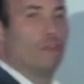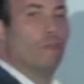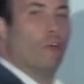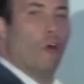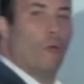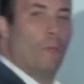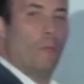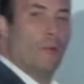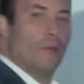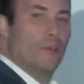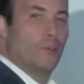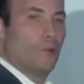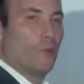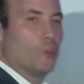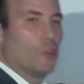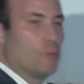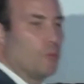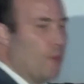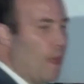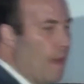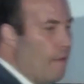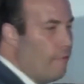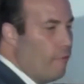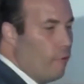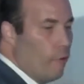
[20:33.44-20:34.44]
open source
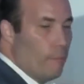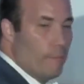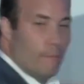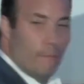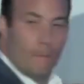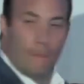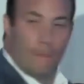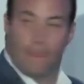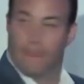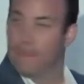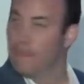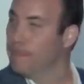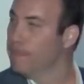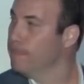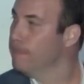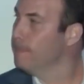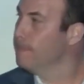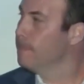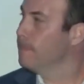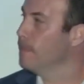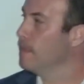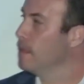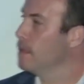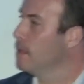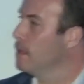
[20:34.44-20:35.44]
platform.
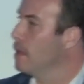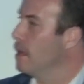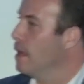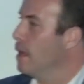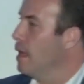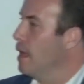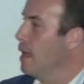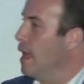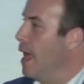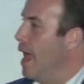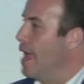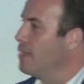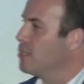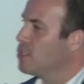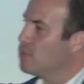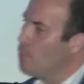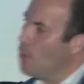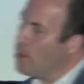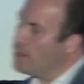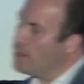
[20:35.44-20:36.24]
And smart